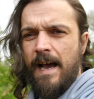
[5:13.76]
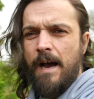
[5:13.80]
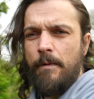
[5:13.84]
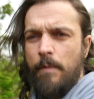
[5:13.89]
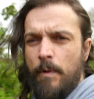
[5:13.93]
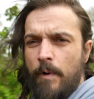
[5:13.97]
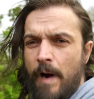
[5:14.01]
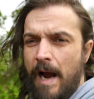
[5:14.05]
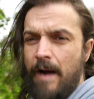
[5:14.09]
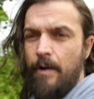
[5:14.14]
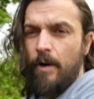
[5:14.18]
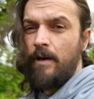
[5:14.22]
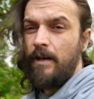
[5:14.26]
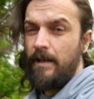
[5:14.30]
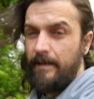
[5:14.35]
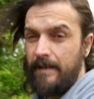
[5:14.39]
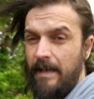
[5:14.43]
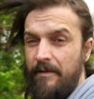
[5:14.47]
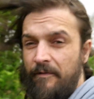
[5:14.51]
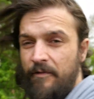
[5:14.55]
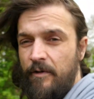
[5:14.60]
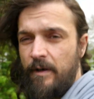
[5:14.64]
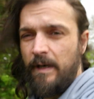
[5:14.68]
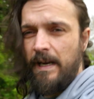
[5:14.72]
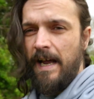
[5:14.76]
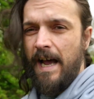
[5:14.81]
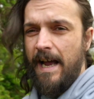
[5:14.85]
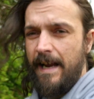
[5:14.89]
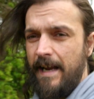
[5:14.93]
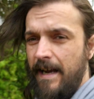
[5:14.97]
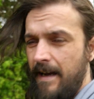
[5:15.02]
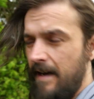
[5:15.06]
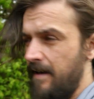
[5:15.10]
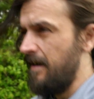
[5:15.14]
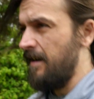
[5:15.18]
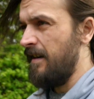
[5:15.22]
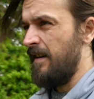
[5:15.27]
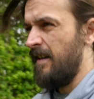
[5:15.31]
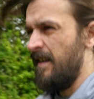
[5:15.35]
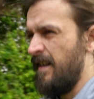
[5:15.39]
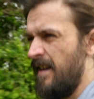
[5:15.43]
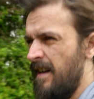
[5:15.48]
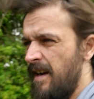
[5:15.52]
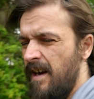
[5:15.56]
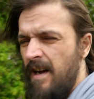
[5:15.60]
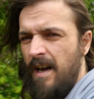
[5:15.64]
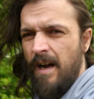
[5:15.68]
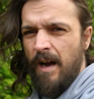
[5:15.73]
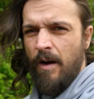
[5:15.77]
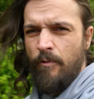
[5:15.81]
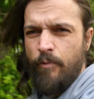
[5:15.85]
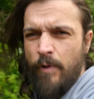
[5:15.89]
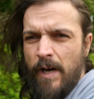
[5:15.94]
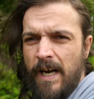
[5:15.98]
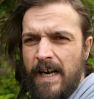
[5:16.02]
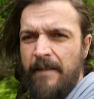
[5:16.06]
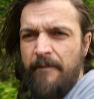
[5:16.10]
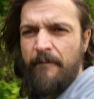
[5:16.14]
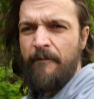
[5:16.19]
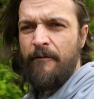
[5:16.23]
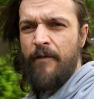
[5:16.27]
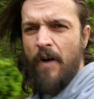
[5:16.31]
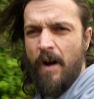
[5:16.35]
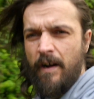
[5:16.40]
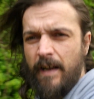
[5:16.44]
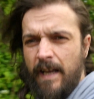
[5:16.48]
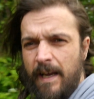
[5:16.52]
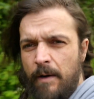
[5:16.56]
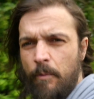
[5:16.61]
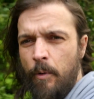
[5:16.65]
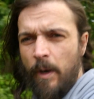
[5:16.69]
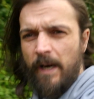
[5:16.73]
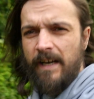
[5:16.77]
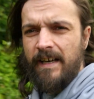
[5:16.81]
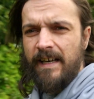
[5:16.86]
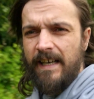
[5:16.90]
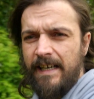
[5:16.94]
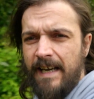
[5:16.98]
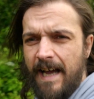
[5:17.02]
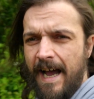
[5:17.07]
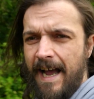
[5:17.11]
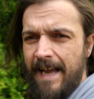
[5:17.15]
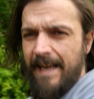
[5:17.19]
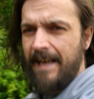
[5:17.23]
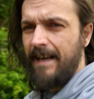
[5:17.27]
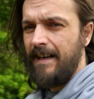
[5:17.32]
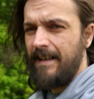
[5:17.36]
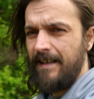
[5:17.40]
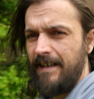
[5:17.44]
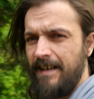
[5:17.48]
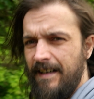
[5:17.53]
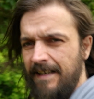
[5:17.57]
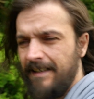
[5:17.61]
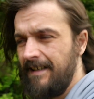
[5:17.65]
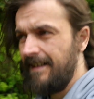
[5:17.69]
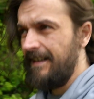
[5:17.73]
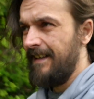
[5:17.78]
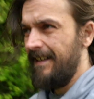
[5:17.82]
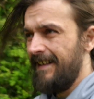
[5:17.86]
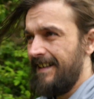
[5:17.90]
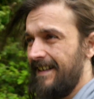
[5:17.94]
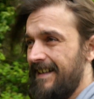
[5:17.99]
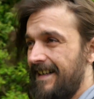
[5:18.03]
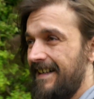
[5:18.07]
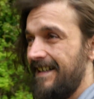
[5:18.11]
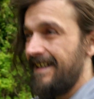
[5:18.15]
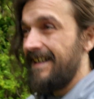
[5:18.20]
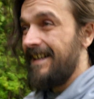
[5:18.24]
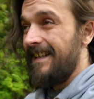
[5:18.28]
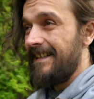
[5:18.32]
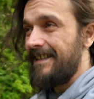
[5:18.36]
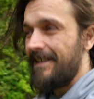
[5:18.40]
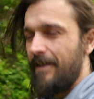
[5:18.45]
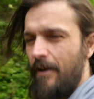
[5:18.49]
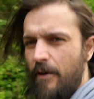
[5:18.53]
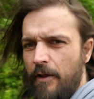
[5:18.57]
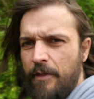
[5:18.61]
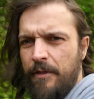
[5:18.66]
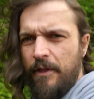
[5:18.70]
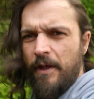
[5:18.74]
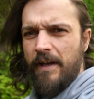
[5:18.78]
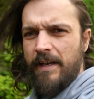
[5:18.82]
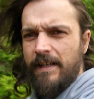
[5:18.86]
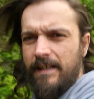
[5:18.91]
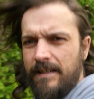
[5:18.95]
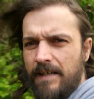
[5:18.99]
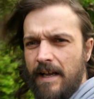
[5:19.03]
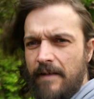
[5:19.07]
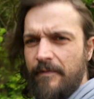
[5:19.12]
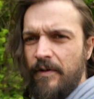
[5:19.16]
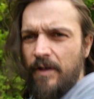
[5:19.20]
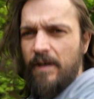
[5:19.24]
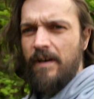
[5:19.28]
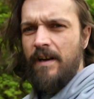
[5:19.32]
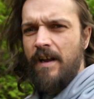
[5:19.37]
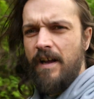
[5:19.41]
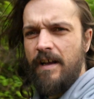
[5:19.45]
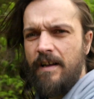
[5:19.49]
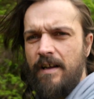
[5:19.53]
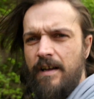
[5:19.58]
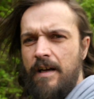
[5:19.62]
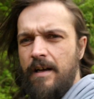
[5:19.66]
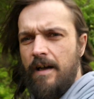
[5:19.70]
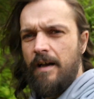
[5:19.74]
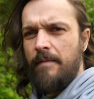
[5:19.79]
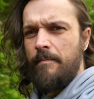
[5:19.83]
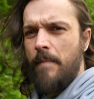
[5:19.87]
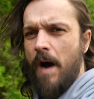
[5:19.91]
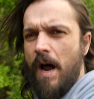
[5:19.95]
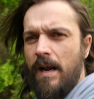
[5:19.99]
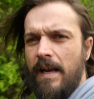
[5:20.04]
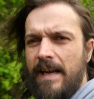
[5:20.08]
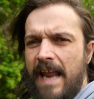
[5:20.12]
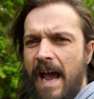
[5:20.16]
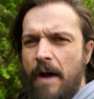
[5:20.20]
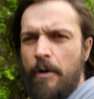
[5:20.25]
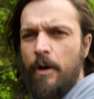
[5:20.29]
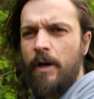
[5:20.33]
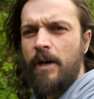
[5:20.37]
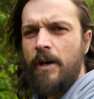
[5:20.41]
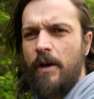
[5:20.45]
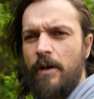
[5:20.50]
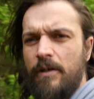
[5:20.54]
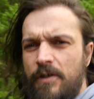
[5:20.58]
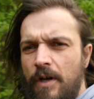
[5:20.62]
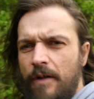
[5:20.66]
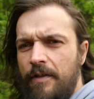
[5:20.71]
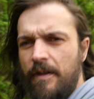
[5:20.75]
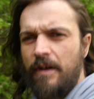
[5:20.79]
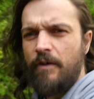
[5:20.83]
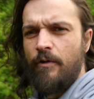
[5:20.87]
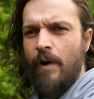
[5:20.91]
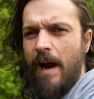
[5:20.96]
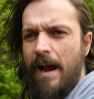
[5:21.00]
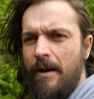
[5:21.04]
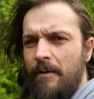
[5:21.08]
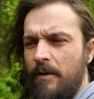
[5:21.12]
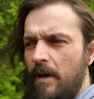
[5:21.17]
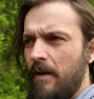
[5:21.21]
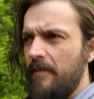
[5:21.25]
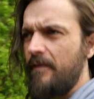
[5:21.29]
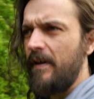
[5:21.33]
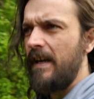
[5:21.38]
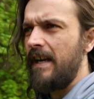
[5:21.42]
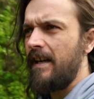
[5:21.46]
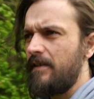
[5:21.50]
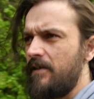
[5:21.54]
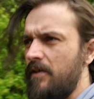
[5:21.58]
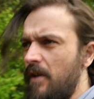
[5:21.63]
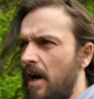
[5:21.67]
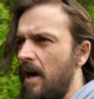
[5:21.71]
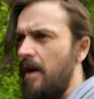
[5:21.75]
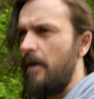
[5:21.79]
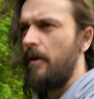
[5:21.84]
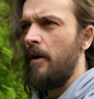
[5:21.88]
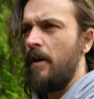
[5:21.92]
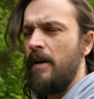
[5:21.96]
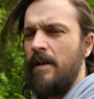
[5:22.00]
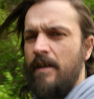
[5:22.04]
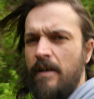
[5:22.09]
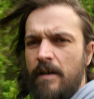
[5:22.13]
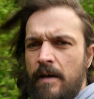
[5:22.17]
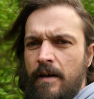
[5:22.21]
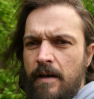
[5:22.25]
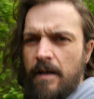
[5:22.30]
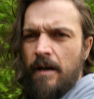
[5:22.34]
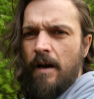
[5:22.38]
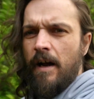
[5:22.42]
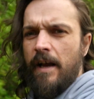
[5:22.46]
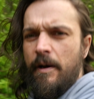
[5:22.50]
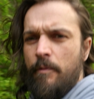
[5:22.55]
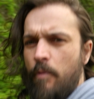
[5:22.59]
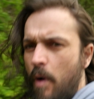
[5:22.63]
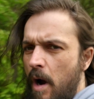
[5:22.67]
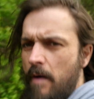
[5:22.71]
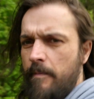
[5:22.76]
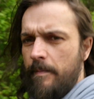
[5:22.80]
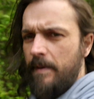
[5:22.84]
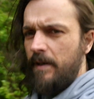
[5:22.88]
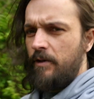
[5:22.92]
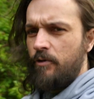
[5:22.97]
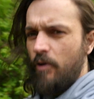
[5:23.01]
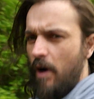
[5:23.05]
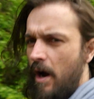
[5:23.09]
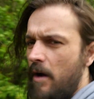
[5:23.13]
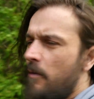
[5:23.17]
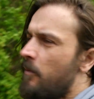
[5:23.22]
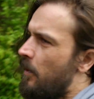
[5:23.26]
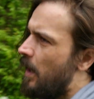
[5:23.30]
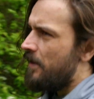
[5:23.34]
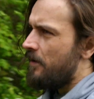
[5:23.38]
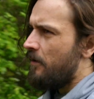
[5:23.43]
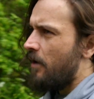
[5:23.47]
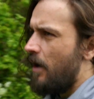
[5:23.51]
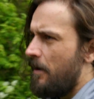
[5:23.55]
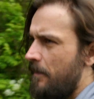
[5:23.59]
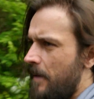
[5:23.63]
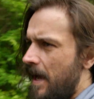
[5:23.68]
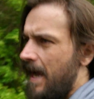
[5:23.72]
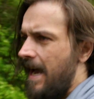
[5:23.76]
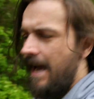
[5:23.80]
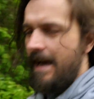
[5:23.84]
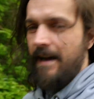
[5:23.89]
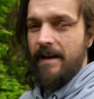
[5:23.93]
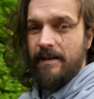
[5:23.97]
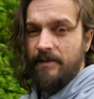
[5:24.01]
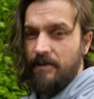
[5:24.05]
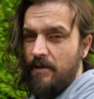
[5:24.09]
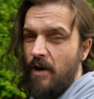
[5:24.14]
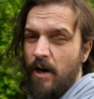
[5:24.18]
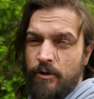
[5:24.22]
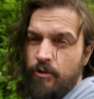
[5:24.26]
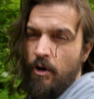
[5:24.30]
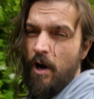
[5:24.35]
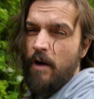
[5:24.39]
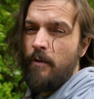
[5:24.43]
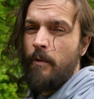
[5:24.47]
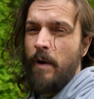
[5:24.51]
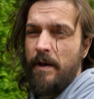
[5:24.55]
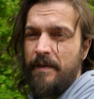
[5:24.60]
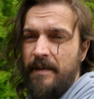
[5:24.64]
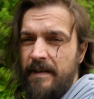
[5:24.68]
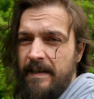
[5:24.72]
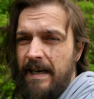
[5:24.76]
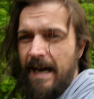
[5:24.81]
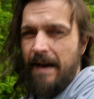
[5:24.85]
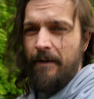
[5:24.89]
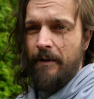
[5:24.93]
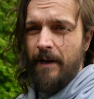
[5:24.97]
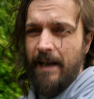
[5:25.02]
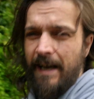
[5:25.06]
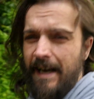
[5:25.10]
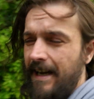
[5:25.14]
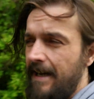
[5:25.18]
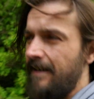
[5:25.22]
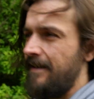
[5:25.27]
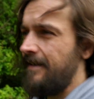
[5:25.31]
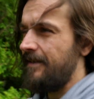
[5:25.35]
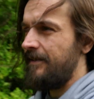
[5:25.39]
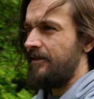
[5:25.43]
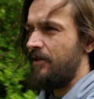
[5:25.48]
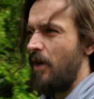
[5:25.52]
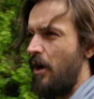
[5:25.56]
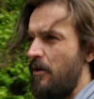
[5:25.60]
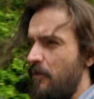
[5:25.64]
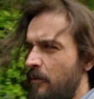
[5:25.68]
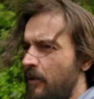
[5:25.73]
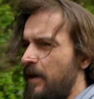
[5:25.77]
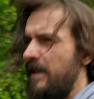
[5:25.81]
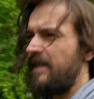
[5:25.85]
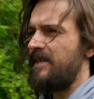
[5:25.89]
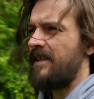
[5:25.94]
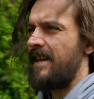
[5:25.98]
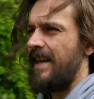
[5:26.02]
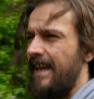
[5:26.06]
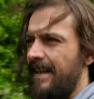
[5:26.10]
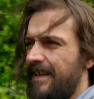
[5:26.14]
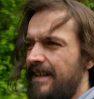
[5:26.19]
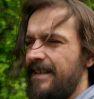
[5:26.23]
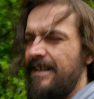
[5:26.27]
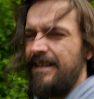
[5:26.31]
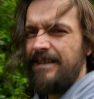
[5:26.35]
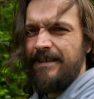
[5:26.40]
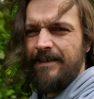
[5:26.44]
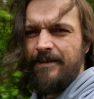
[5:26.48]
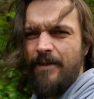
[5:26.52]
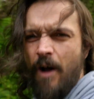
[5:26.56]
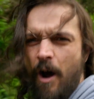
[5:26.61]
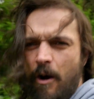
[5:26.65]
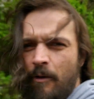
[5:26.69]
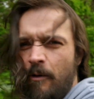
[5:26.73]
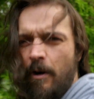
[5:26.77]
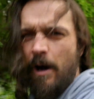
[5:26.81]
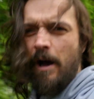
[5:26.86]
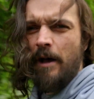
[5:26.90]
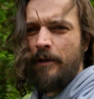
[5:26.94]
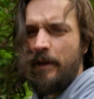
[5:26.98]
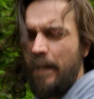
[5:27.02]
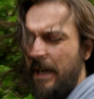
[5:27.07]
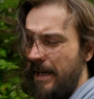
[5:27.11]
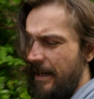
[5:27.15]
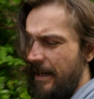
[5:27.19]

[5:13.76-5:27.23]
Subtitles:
now we're out on a different day, a really windy day. It's like 37-mile-an-hour gusts on the ground, I think, so it won't be drone weather up there. It's not drone weather down here. Don't risk it, not worth